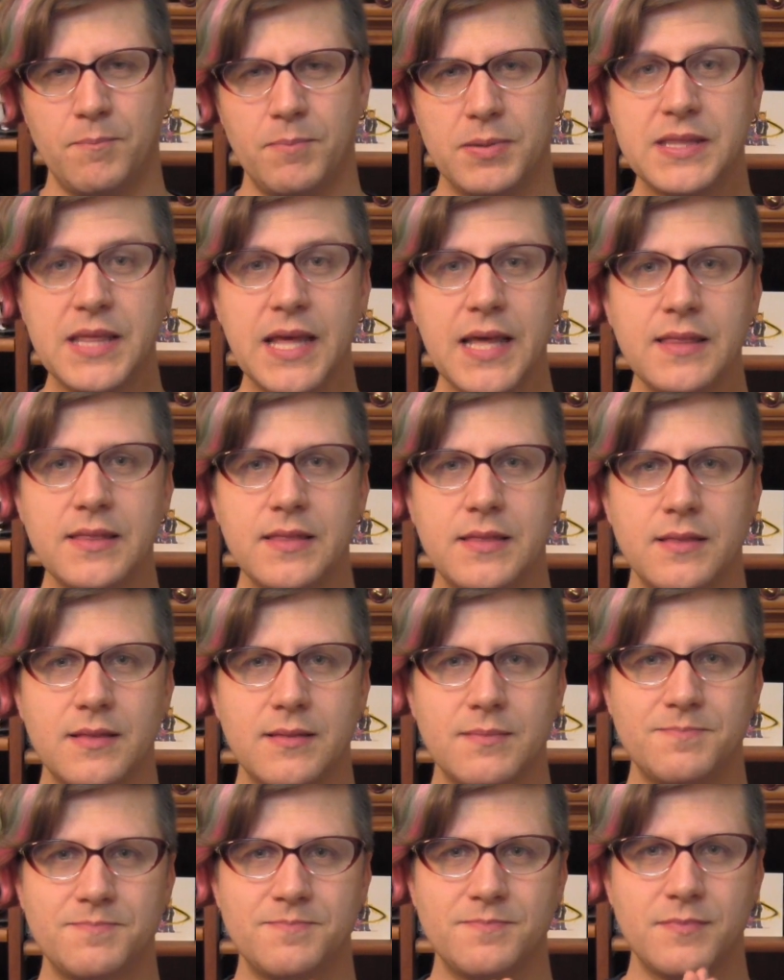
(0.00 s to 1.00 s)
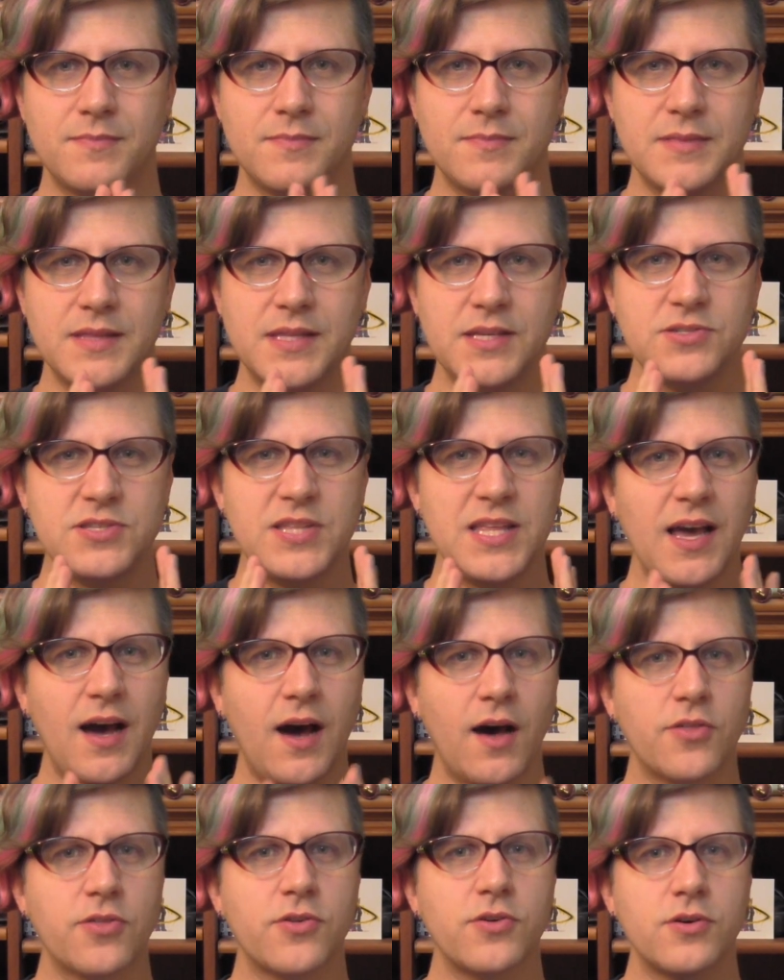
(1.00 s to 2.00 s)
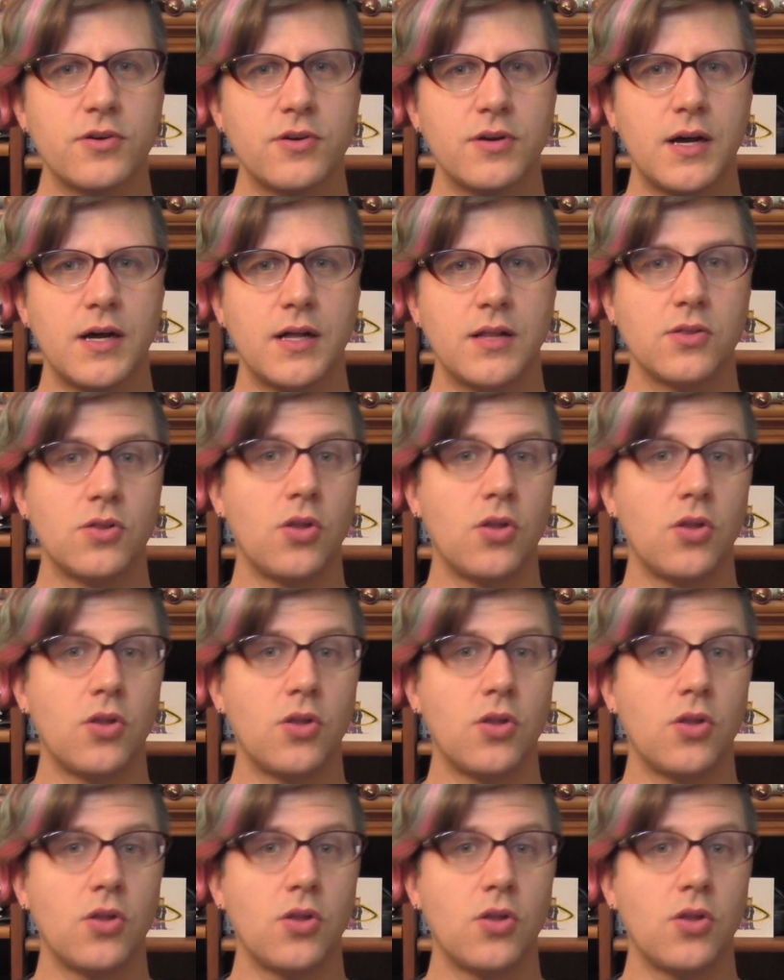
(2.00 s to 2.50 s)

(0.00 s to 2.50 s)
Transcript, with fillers: But then there's the other